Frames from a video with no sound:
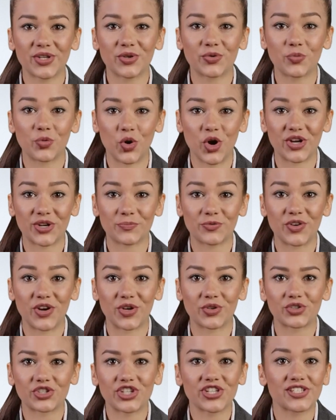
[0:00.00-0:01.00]
One
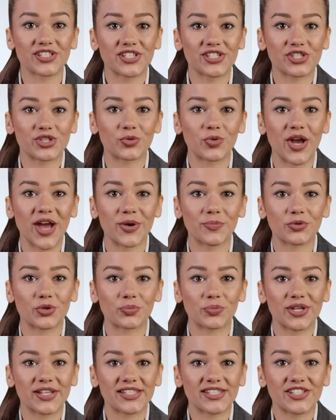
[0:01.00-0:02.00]
approach is to surround the
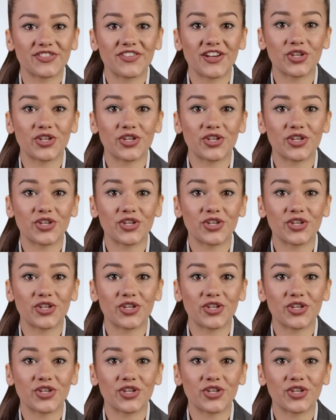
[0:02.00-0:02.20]
list of